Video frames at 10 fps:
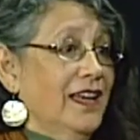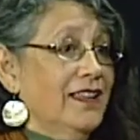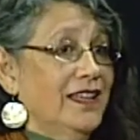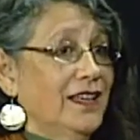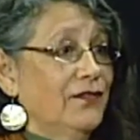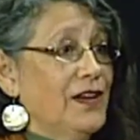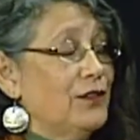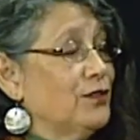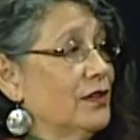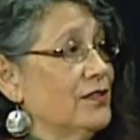the
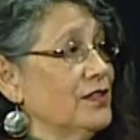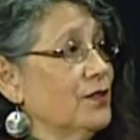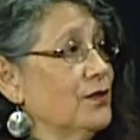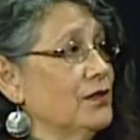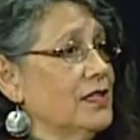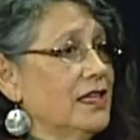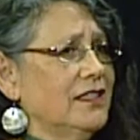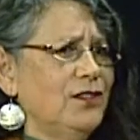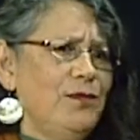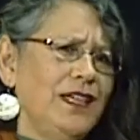founder of the school
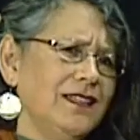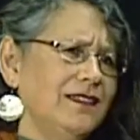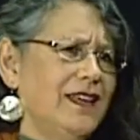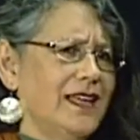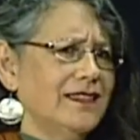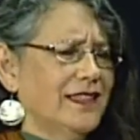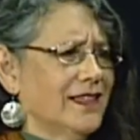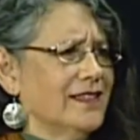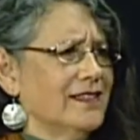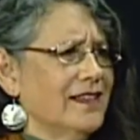said, You'd be good at
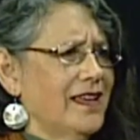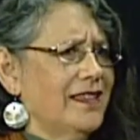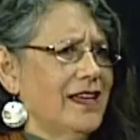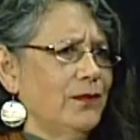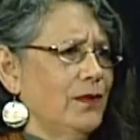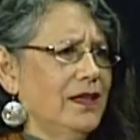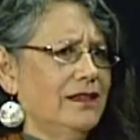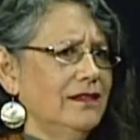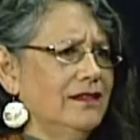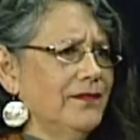this. And I thought,
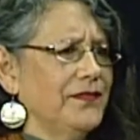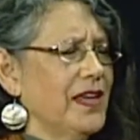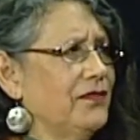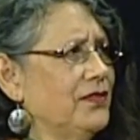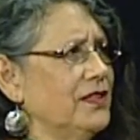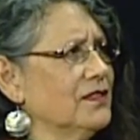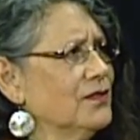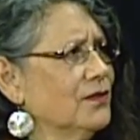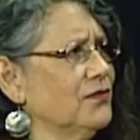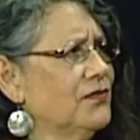Well, I feel
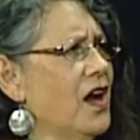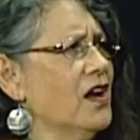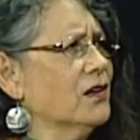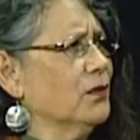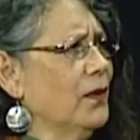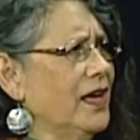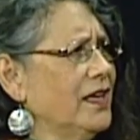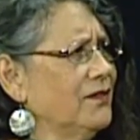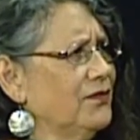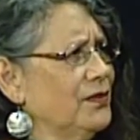so far
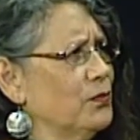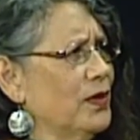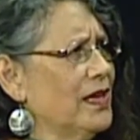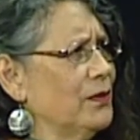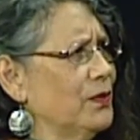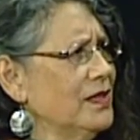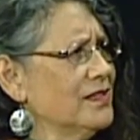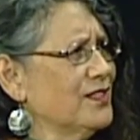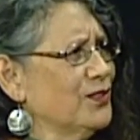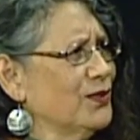away from what I
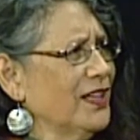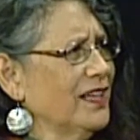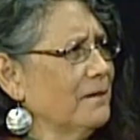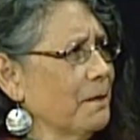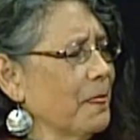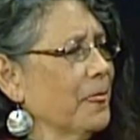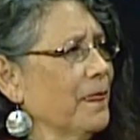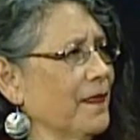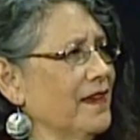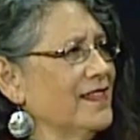was doing. Mm -hmm.
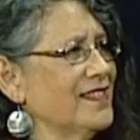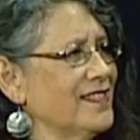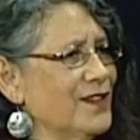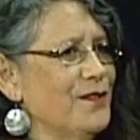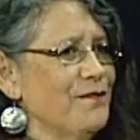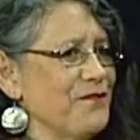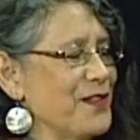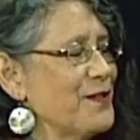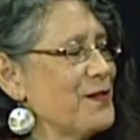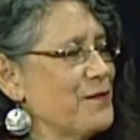So
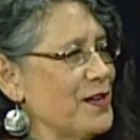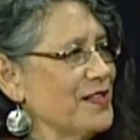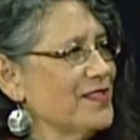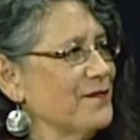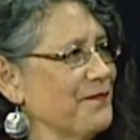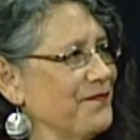there I was.